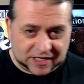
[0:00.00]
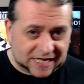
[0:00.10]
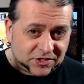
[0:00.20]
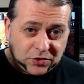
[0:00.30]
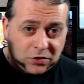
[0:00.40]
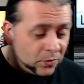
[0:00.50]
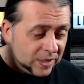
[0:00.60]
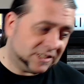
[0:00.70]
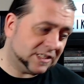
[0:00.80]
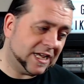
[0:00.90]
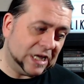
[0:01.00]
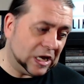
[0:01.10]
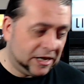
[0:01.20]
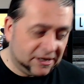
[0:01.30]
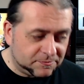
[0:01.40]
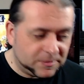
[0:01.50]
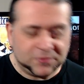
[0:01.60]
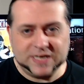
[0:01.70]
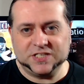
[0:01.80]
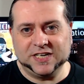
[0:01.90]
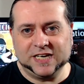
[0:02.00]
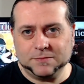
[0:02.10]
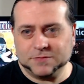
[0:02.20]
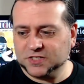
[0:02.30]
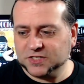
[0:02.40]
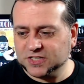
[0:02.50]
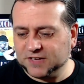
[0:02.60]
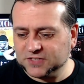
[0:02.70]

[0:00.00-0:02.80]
As I always say, I love my racing games and stuff.